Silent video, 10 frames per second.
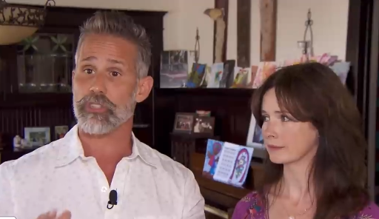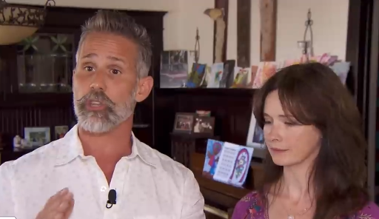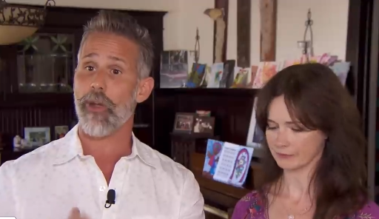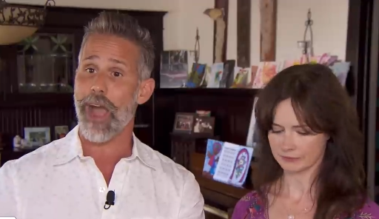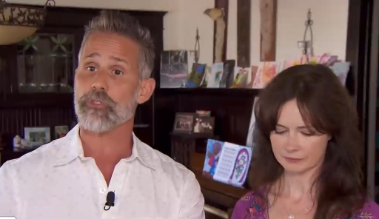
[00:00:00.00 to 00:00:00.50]
Speaker 1: say
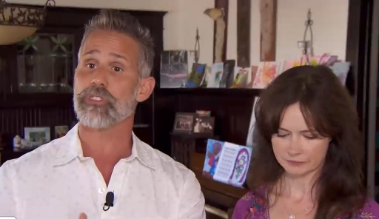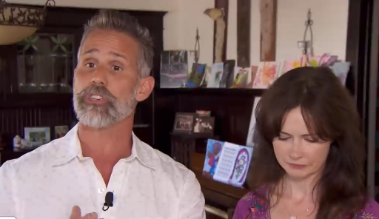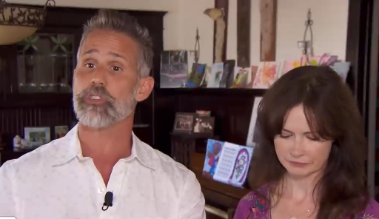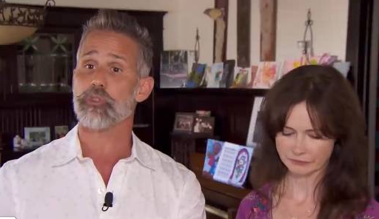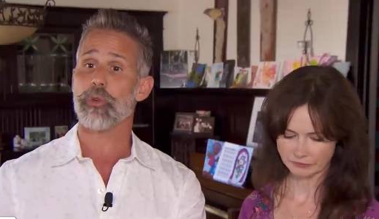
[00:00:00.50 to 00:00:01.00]
your house is
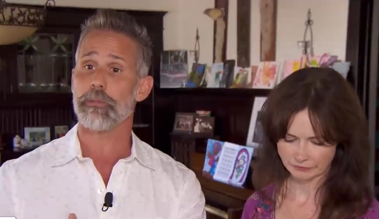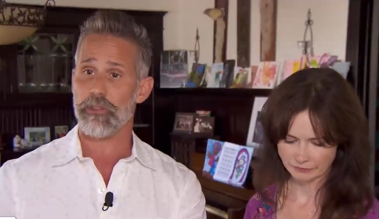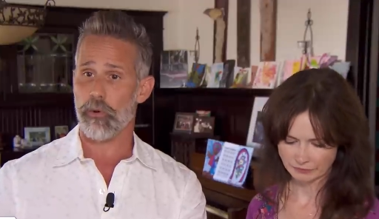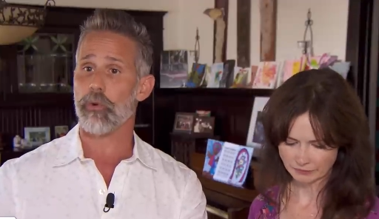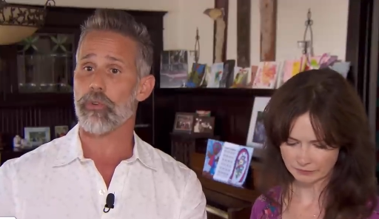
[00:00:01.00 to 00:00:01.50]

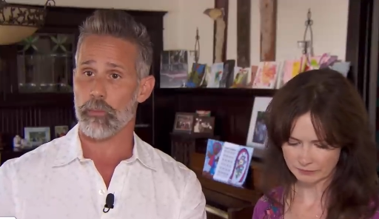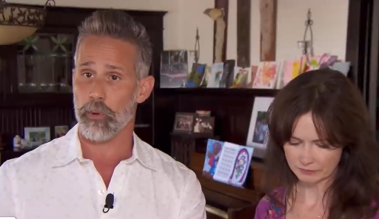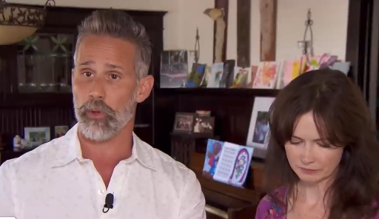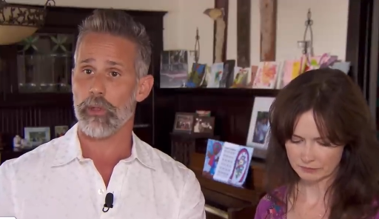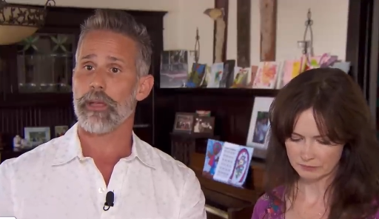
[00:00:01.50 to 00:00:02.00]
extremely
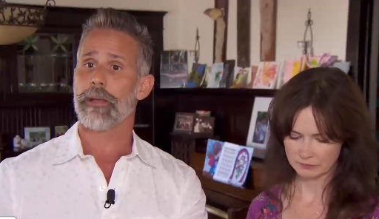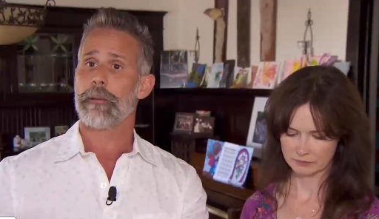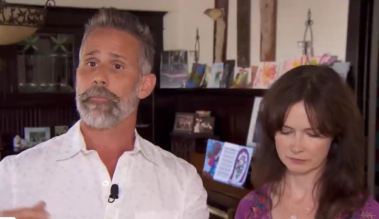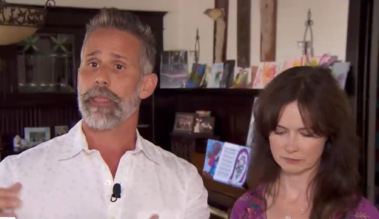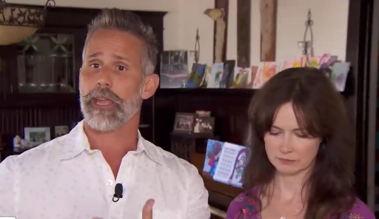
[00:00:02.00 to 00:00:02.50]
vulnerable
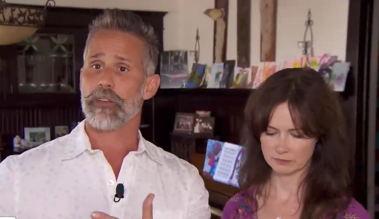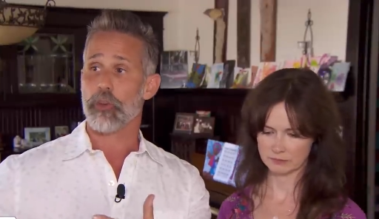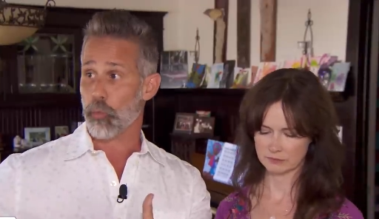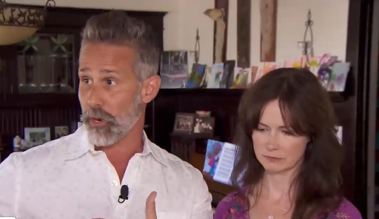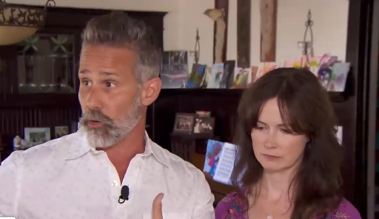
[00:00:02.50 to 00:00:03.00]
and
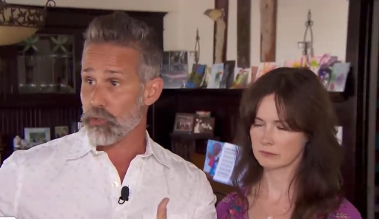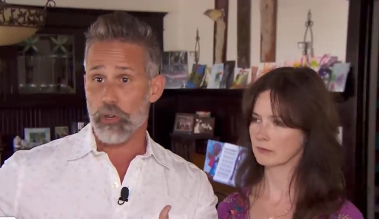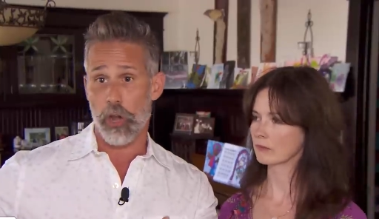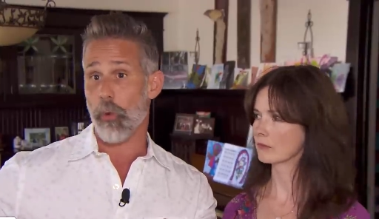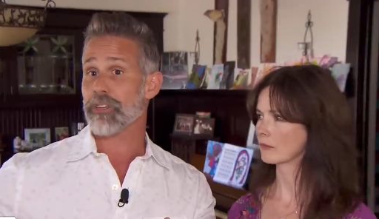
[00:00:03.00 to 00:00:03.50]
your windows
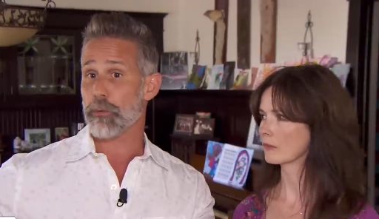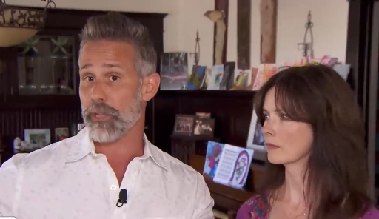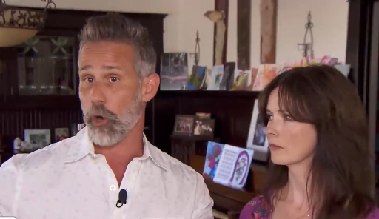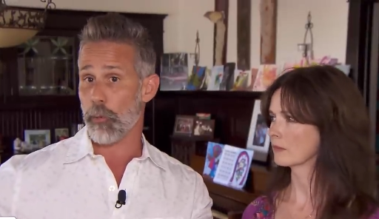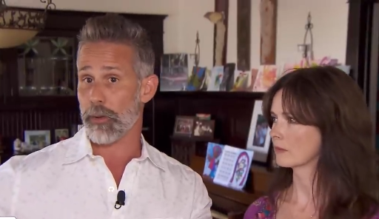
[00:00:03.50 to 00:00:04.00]
are going to
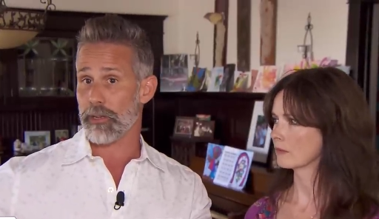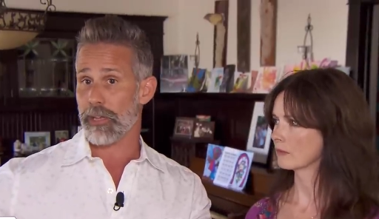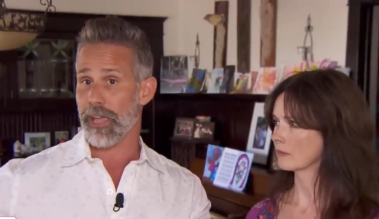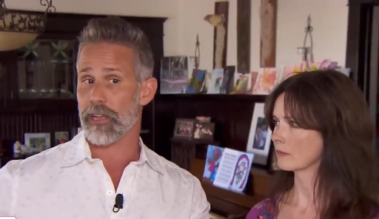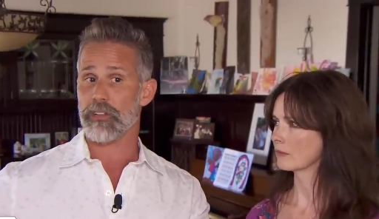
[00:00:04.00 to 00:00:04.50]
be
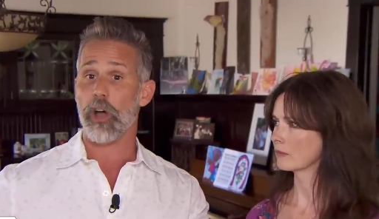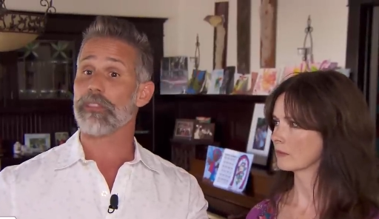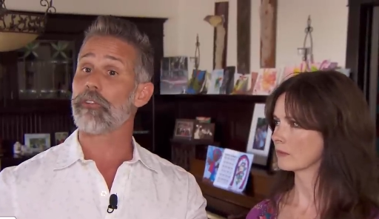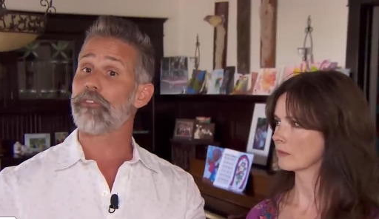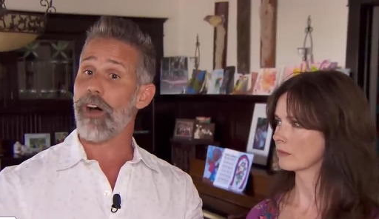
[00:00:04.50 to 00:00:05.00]
open and
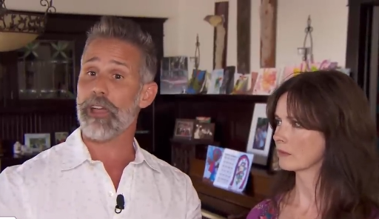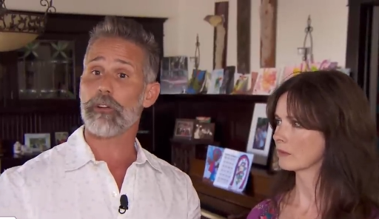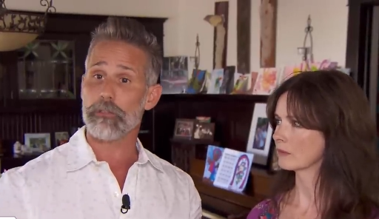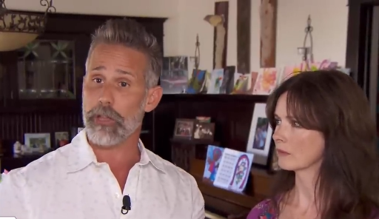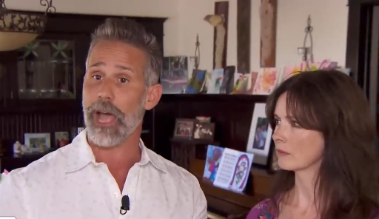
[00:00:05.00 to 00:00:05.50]
on the
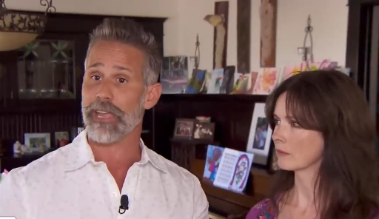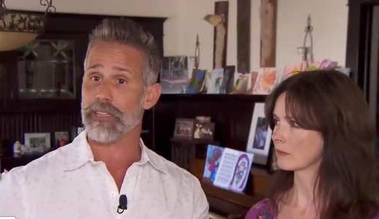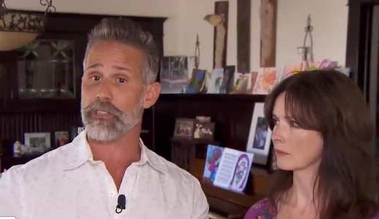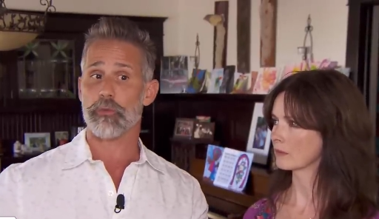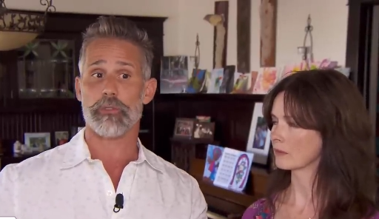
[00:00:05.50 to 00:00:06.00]
final
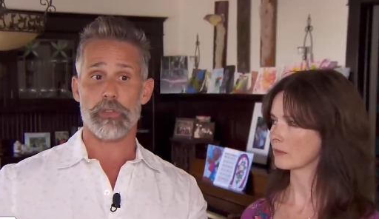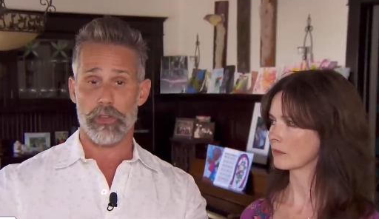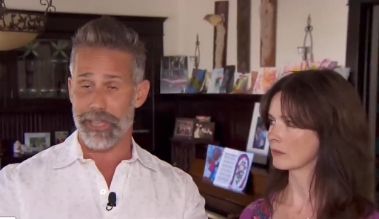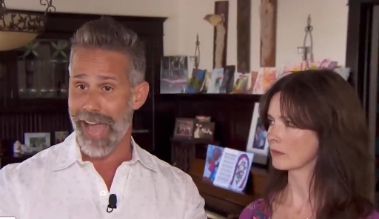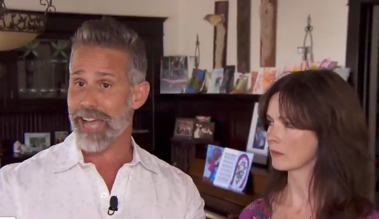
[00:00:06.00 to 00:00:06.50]
night
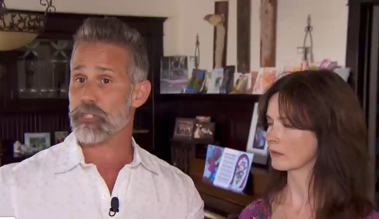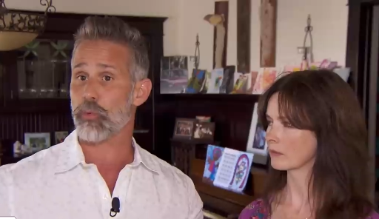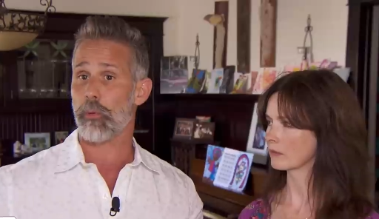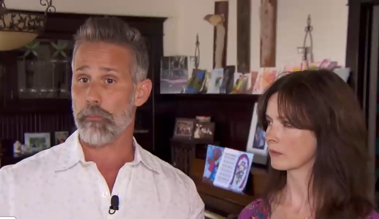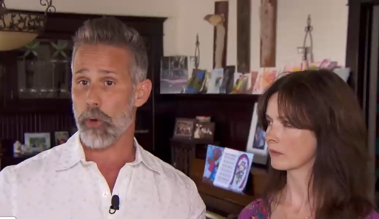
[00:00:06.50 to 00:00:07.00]
the gas
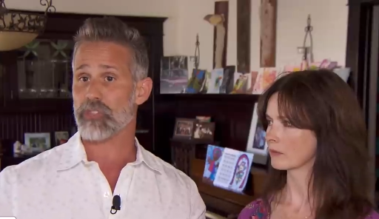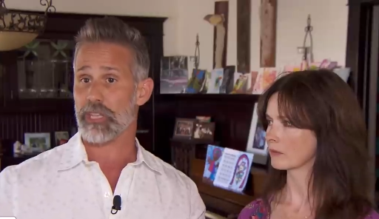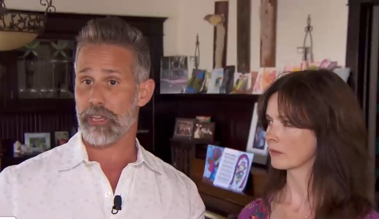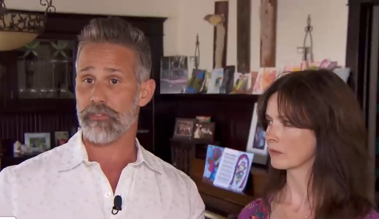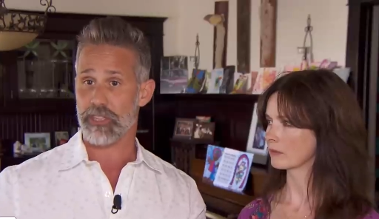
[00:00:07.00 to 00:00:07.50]
will
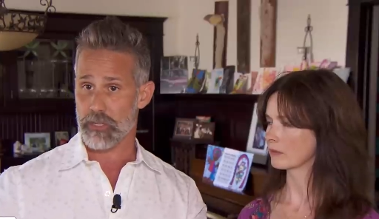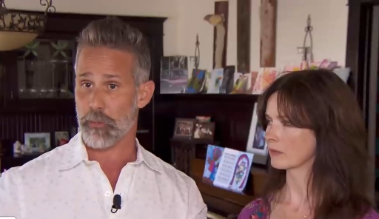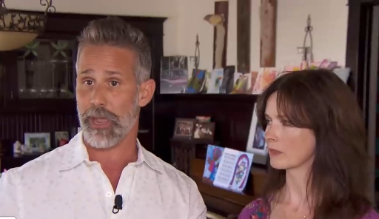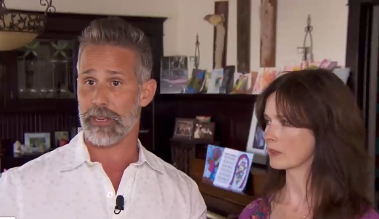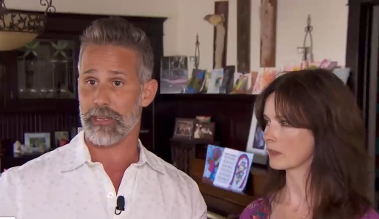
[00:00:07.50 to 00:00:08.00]
mostly have
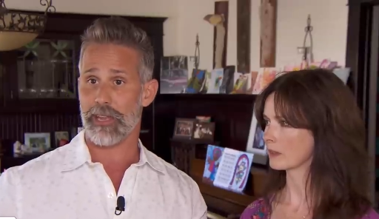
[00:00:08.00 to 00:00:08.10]
dissipated